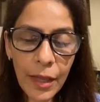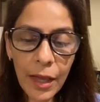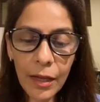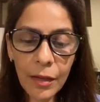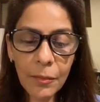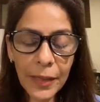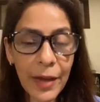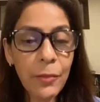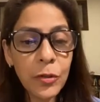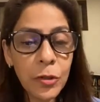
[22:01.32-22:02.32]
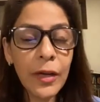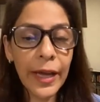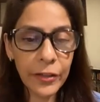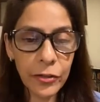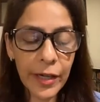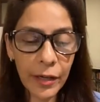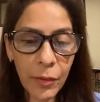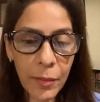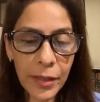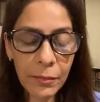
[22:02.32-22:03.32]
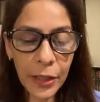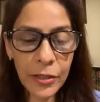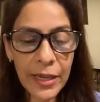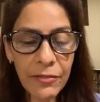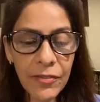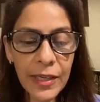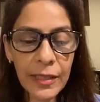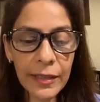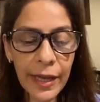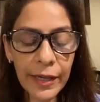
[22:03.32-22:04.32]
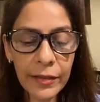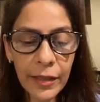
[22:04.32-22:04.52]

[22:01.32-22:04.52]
but I would do like to take women because I feel that